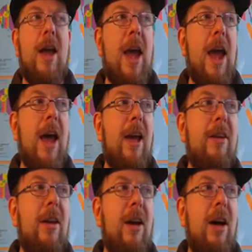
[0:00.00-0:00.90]

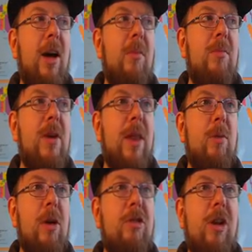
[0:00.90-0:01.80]
And
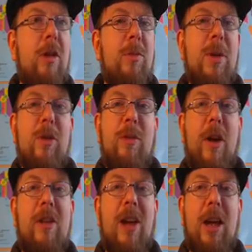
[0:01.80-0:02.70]
the Russian government is
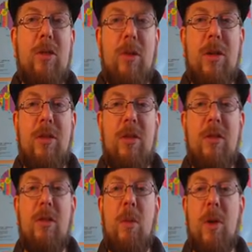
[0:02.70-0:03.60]
very dangerous,
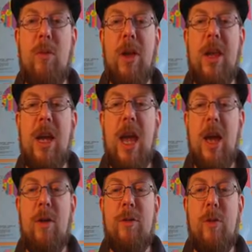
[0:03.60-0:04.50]
so we really
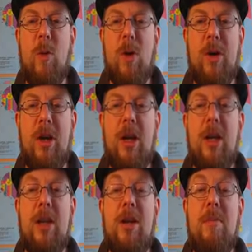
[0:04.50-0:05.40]
can't afford
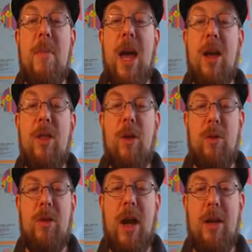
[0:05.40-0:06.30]
to make
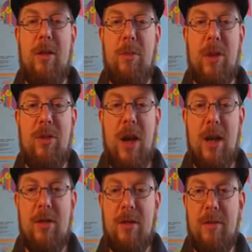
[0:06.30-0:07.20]
those kinds of
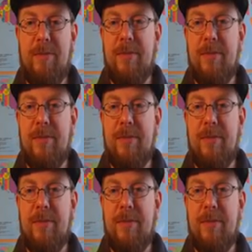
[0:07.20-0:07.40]
mistakes.